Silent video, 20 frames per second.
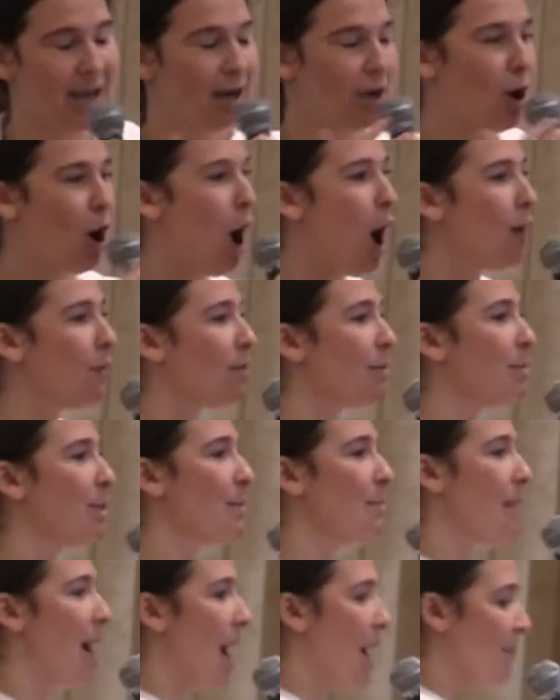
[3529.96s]
get a call from
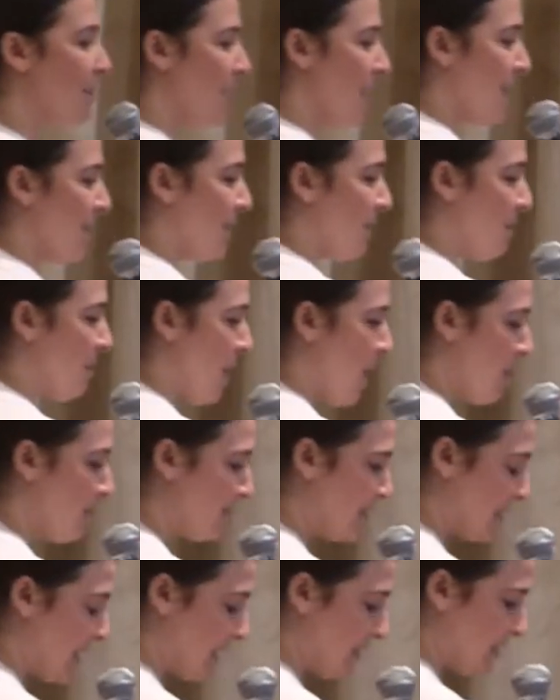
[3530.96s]
a mom, and the
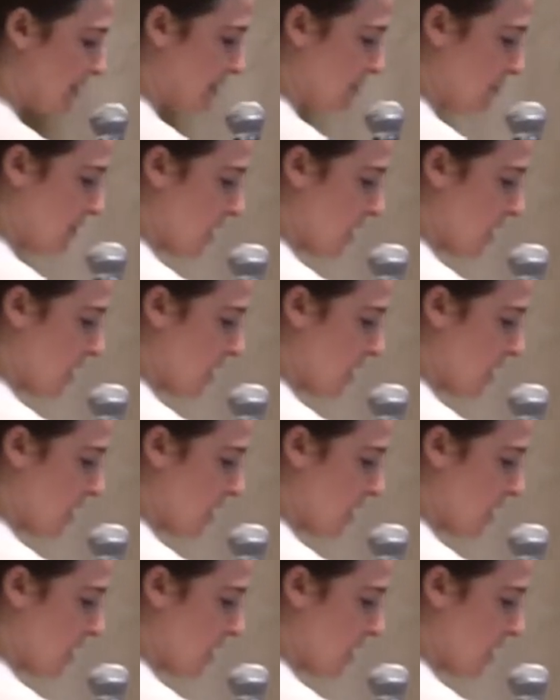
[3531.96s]
mom says to